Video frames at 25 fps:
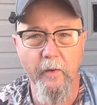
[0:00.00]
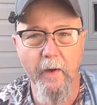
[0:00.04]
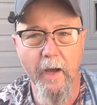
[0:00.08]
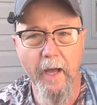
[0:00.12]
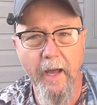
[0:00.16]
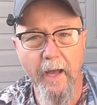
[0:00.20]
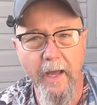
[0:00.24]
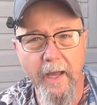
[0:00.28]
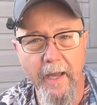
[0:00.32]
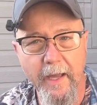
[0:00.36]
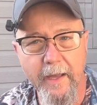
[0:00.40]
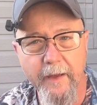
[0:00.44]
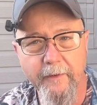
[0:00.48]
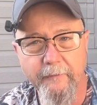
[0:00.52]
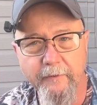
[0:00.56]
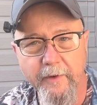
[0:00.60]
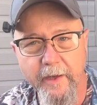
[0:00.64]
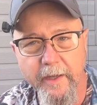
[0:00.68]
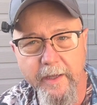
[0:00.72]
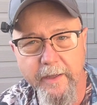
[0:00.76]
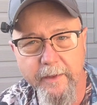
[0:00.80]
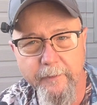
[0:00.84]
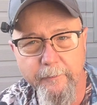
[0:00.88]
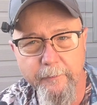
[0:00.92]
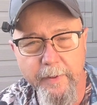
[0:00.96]
I have
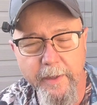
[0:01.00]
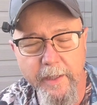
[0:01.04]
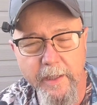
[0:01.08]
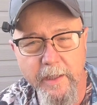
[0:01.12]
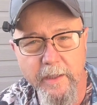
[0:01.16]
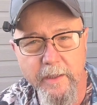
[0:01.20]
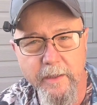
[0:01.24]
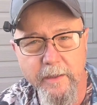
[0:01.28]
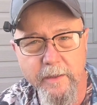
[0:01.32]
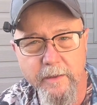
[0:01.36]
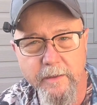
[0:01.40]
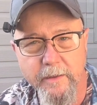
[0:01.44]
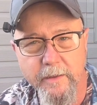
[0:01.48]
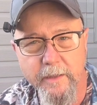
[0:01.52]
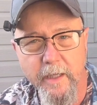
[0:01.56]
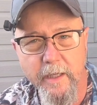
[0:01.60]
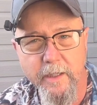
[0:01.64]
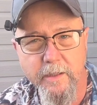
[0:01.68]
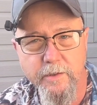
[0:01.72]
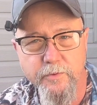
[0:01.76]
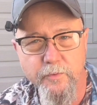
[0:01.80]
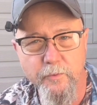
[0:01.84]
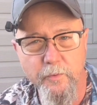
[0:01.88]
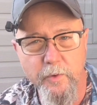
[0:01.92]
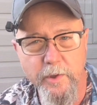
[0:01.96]
a Pelican
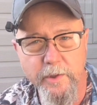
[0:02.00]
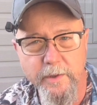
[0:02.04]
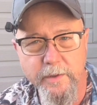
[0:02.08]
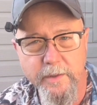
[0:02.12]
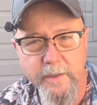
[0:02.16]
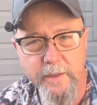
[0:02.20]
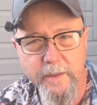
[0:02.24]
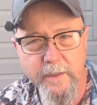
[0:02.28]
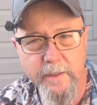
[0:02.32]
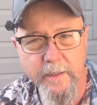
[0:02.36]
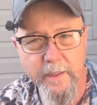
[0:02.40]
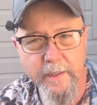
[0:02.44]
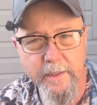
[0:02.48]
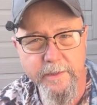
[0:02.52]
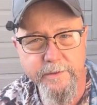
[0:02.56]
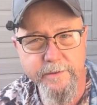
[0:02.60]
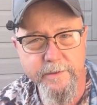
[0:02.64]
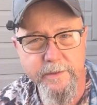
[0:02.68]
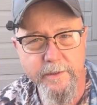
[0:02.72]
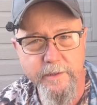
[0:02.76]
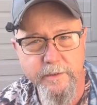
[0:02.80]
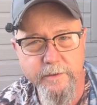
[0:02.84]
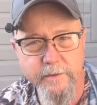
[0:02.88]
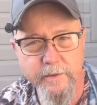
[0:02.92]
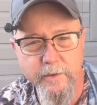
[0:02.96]
Catch 110
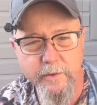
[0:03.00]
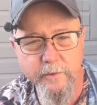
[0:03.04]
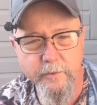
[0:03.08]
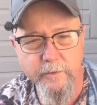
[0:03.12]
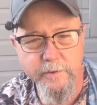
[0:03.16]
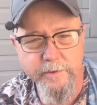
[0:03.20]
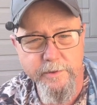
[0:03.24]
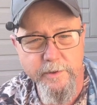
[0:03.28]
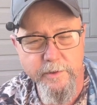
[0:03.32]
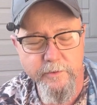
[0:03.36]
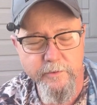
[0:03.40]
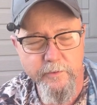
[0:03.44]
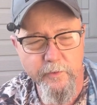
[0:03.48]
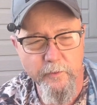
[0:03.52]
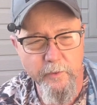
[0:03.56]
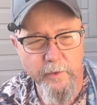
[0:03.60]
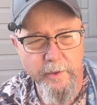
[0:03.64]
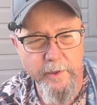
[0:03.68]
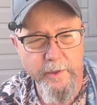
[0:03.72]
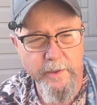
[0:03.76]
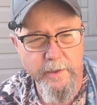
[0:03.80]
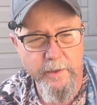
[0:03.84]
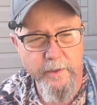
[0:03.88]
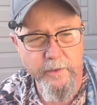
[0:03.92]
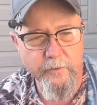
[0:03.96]
HD2. It's a
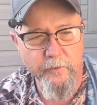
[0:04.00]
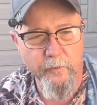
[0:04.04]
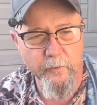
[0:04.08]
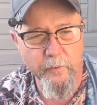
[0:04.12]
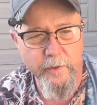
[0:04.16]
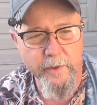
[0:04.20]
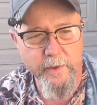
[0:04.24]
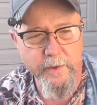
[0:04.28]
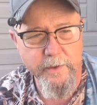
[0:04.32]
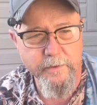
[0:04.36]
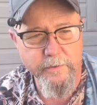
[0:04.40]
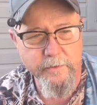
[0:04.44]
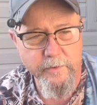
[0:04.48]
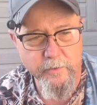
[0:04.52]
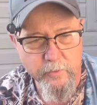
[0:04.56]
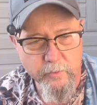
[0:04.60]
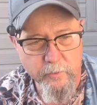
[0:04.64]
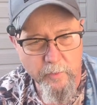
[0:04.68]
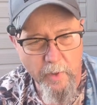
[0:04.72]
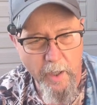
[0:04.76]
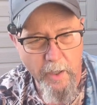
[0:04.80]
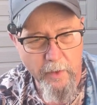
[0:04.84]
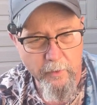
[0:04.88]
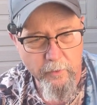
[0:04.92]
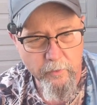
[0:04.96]
2022
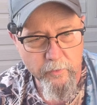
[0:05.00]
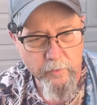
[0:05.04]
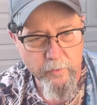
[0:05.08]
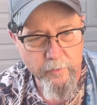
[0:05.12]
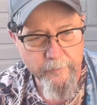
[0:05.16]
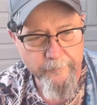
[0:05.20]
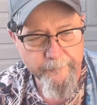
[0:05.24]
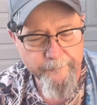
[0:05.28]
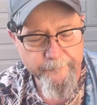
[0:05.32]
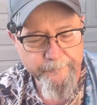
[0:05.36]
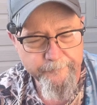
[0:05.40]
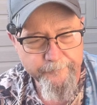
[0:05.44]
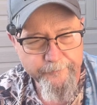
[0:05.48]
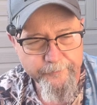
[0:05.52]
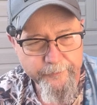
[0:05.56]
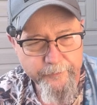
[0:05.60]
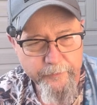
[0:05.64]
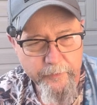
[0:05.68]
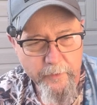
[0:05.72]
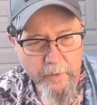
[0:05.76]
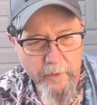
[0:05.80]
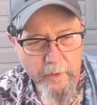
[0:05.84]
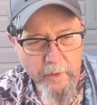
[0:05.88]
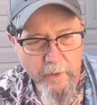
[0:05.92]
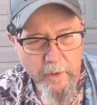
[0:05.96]
model.
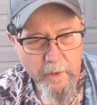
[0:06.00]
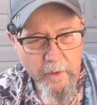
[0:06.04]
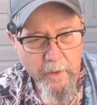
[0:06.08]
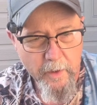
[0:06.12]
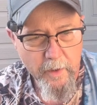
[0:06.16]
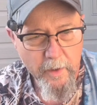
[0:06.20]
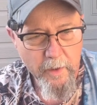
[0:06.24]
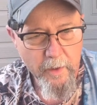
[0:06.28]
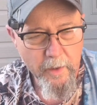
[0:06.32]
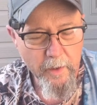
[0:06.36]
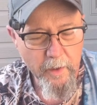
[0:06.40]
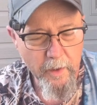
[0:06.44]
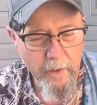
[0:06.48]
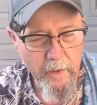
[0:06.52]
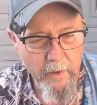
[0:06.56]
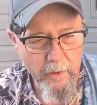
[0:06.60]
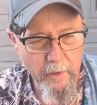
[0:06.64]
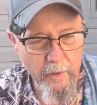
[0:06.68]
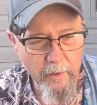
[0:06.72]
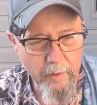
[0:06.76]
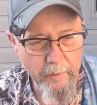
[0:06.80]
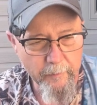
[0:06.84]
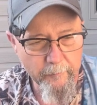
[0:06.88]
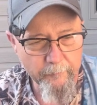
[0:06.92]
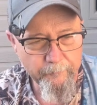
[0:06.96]

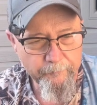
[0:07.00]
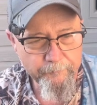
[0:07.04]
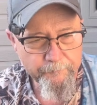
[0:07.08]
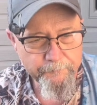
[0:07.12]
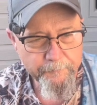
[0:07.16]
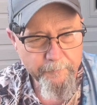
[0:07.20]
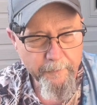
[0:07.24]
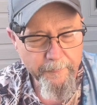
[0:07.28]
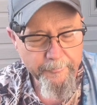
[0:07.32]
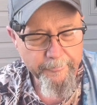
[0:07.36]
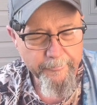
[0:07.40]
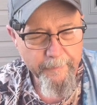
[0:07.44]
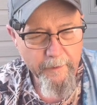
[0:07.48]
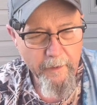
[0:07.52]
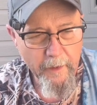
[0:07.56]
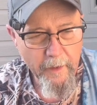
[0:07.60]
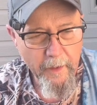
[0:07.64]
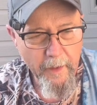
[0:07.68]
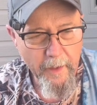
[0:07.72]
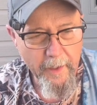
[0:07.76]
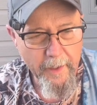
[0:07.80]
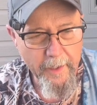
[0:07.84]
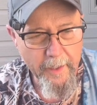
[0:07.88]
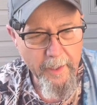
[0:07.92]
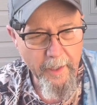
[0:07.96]

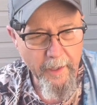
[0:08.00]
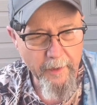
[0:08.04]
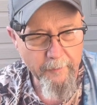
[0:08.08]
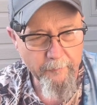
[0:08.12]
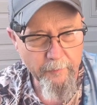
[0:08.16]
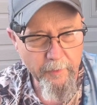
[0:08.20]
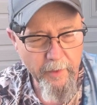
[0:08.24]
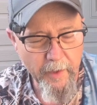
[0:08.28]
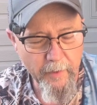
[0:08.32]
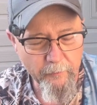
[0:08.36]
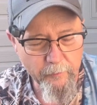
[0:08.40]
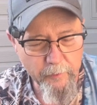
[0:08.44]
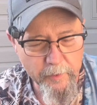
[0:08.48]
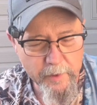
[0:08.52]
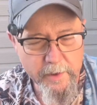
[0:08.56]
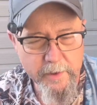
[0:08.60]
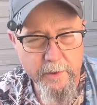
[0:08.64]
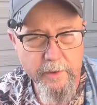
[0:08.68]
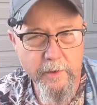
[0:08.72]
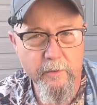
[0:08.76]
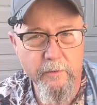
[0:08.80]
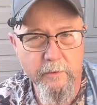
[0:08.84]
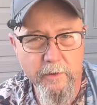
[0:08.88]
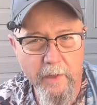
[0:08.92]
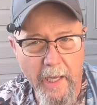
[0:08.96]
And I really
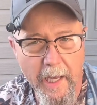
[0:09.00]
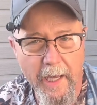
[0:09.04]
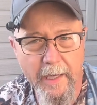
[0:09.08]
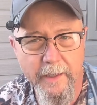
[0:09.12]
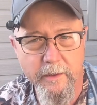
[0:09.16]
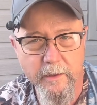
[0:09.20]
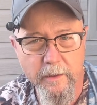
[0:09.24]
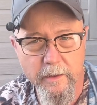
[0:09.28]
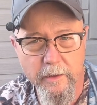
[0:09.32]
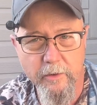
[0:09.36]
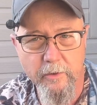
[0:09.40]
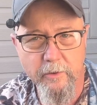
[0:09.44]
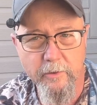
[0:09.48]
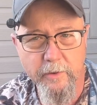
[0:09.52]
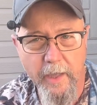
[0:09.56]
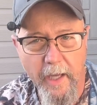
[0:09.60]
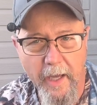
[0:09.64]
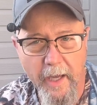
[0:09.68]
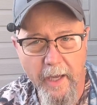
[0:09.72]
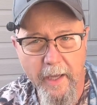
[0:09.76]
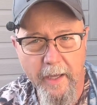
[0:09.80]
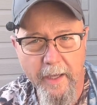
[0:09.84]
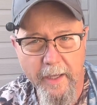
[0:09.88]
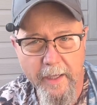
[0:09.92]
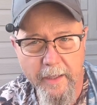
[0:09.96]
do like the little
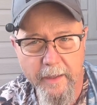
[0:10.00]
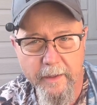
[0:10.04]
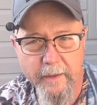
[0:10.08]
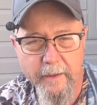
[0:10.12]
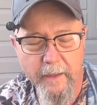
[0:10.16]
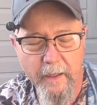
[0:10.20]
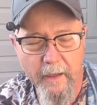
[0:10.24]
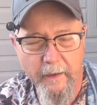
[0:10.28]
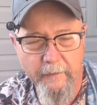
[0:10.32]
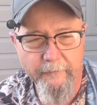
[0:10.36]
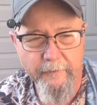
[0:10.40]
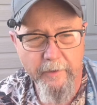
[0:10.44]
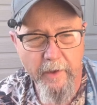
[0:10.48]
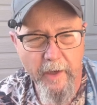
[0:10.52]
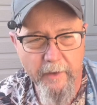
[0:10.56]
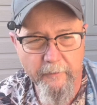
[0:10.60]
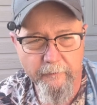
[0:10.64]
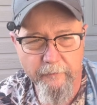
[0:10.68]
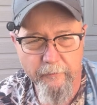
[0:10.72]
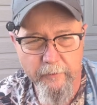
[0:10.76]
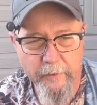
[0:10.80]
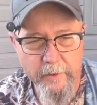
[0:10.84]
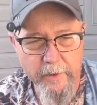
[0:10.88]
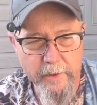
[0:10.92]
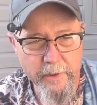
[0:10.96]
kayak.
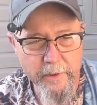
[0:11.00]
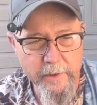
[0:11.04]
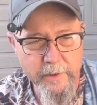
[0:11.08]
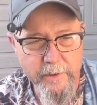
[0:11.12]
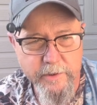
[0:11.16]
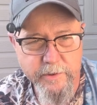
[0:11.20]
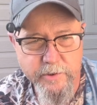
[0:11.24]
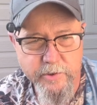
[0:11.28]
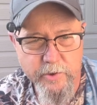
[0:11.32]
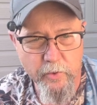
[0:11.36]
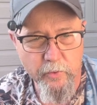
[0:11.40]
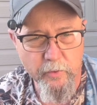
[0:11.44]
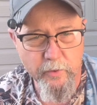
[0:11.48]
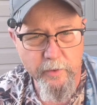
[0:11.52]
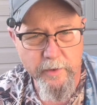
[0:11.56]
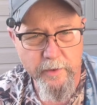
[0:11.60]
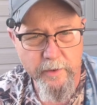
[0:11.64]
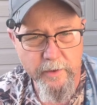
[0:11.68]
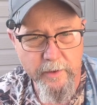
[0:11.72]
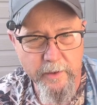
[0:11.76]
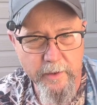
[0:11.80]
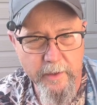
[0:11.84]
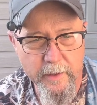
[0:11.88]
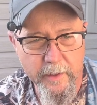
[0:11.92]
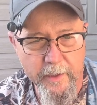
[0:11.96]
I've really enjoyed
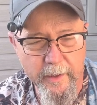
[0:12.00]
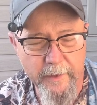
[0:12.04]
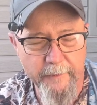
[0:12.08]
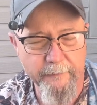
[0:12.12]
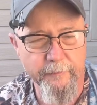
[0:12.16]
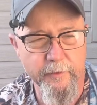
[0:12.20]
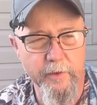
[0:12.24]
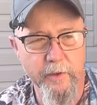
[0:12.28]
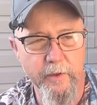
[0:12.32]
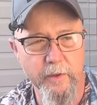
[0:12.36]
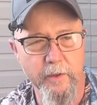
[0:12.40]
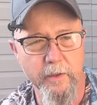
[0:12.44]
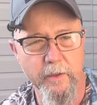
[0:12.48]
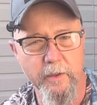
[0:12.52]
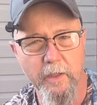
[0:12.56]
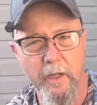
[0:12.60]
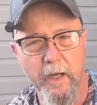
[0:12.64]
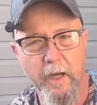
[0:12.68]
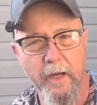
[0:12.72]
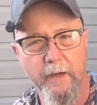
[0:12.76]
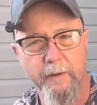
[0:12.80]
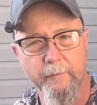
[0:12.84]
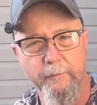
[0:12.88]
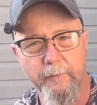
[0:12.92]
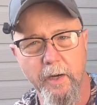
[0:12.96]
it, and I've done a
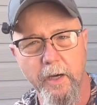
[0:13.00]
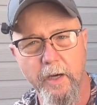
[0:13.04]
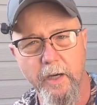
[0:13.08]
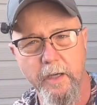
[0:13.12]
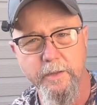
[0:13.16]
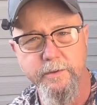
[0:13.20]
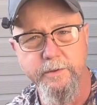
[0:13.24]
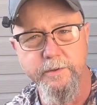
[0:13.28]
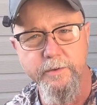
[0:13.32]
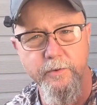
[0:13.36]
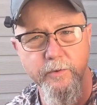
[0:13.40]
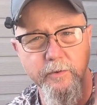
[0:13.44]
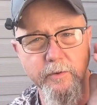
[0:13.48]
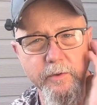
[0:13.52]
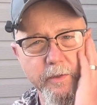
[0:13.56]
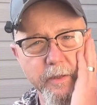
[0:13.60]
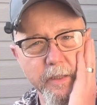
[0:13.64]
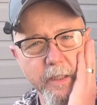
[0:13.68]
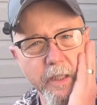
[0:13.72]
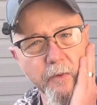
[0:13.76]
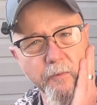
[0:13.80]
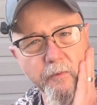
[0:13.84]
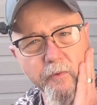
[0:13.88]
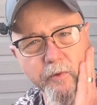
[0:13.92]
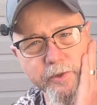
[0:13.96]
lot of mods to it that
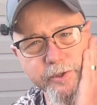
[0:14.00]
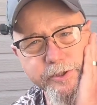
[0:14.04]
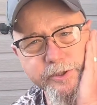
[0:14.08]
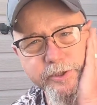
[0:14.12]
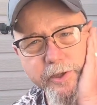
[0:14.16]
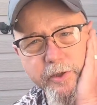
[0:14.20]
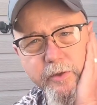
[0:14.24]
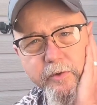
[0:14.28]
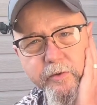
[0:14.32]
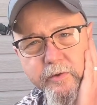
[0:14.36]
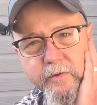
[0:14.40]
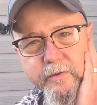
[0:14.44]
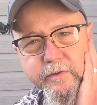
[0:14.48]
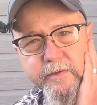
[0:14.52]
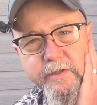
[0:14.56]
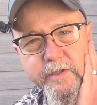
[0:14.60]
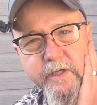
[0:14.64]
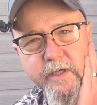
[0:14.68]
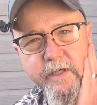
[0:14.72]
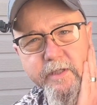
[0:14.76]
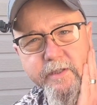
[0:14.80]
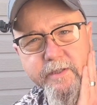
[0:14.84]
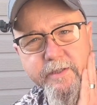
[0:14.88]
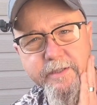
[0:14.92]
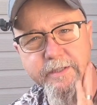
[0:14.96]
I want to show you
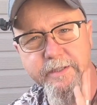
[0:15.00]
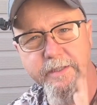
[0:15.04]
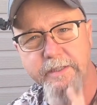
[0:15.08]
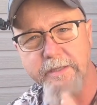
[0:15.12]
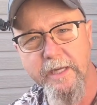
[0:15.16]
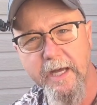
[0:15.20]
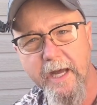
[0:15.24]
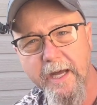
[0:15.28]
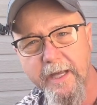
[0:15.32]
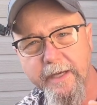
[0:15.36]
since I